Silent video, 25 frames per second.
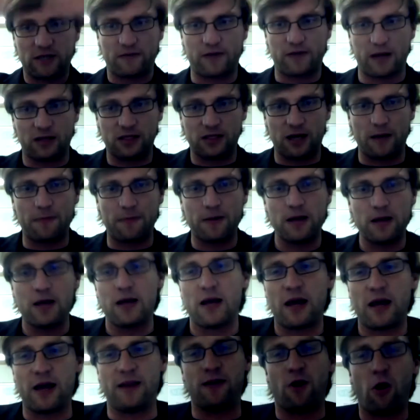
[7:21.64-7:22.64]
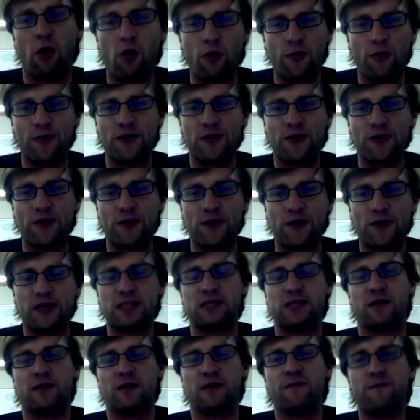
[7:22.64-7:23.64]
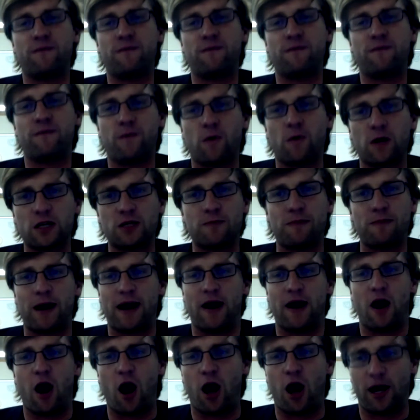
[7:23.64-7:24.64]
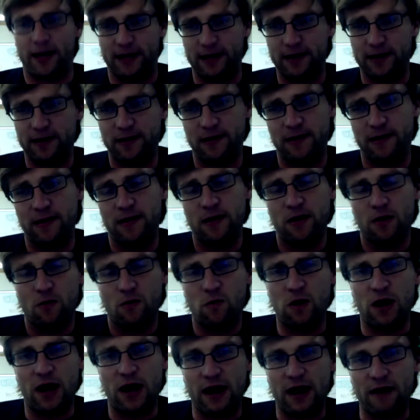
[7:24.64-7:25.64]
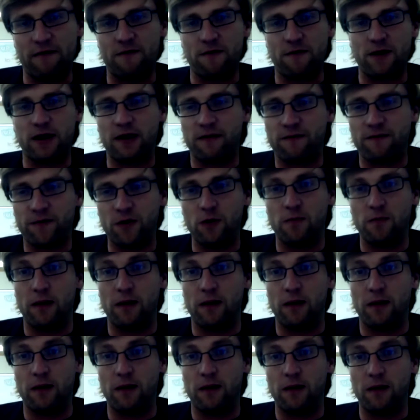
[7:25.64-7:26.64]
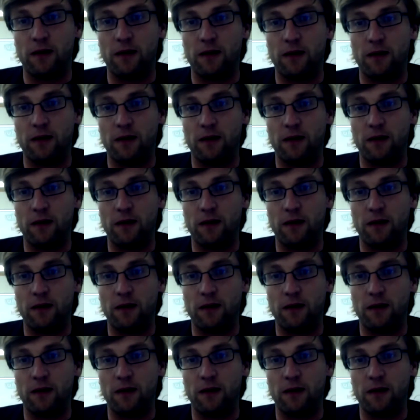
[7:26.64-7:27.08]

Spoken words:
accounts up. And the whole thing's enforced by audit, where every few months,